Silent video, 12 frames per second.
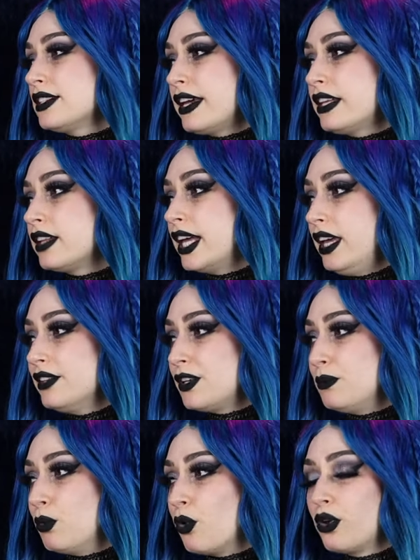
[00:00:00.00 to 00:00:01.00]
like leggings
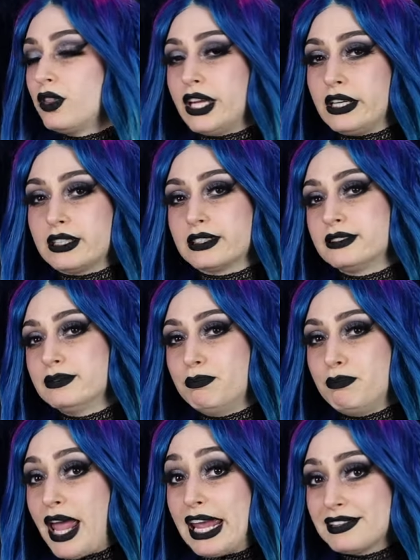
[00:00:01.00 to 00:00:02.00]
and more like
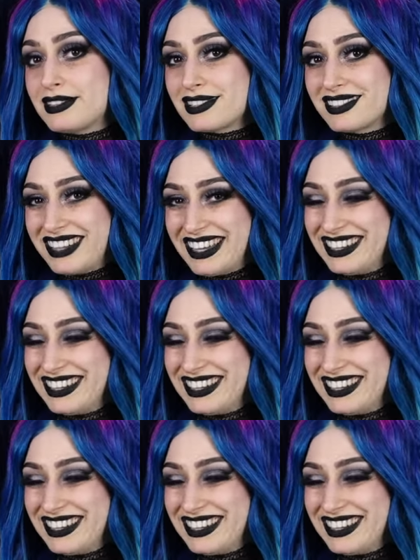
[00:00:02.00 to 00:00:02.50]
pants.